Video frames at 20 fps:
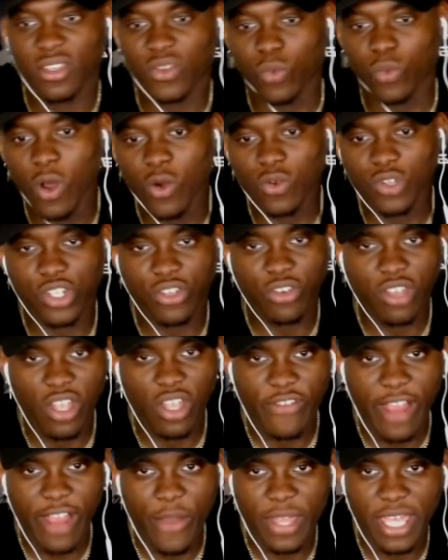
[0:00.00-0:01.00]
World
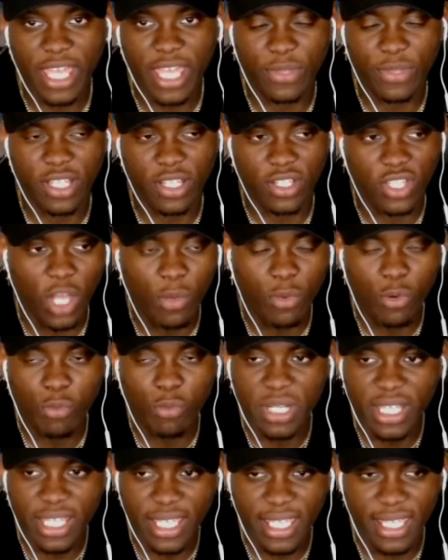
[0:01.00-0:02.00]
Trigger out here with the double
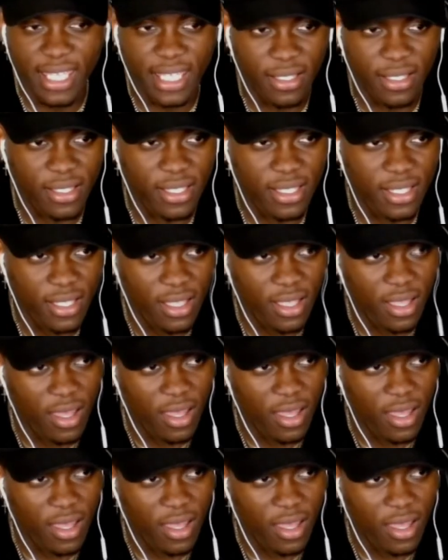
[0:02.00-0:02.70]
blickies.